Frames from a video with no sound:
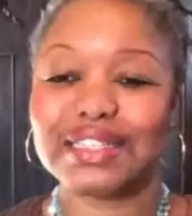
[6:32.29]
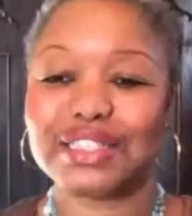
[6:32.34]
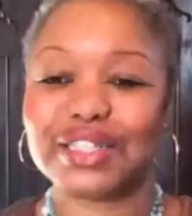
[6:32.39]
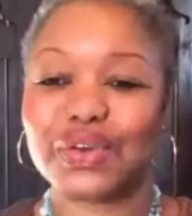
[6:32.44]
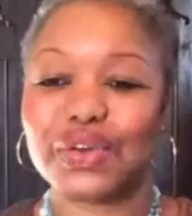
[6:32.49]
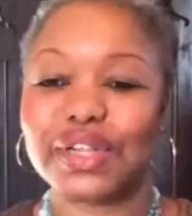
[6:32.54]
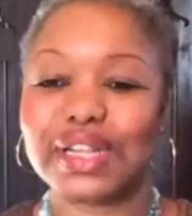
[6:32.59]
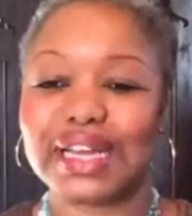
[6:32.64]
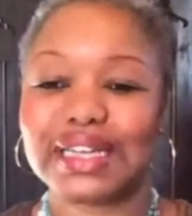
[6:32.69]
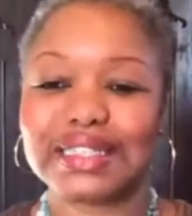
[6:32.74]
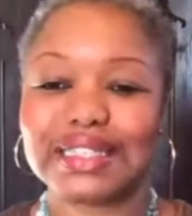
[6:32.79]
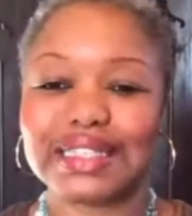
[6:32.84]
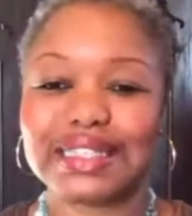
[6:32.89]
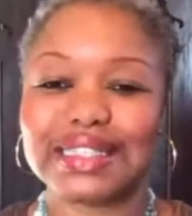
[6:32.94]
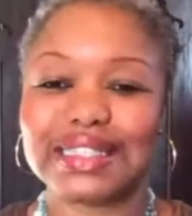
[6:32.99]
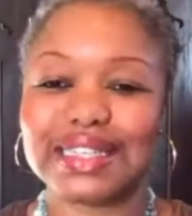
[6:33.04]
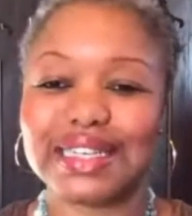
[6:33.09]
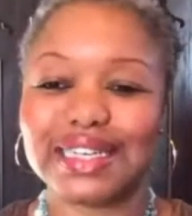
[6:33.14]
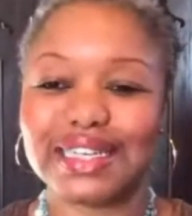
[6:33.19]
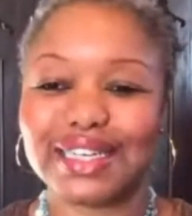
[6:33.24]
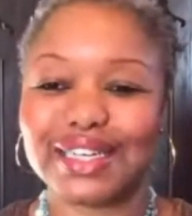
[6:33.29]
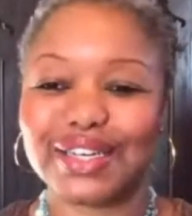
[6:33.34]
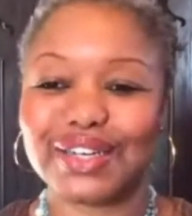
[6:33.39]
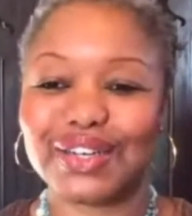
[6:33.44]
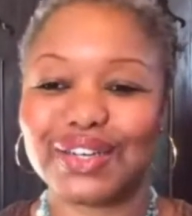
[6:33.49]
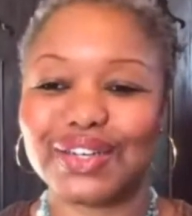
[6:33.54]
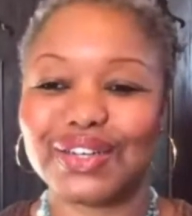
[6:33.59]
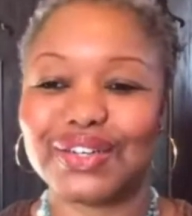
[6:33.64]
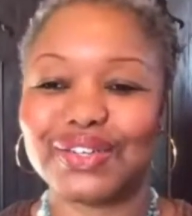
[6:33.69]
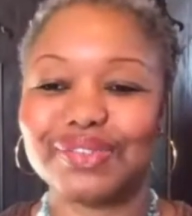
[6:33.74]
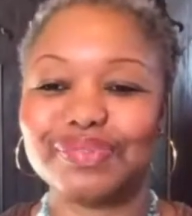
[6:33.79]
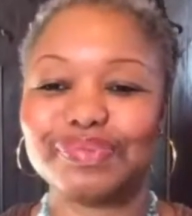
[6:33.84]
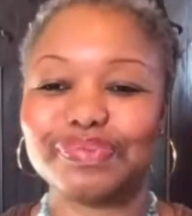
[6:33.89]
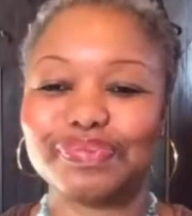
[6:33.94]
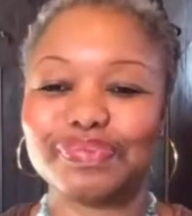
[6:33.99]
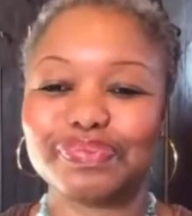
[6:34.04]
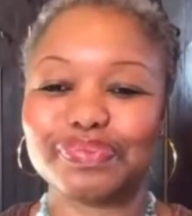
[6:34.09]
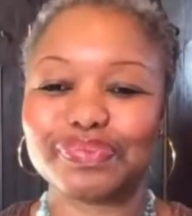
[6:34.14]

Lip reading: So glad to see you.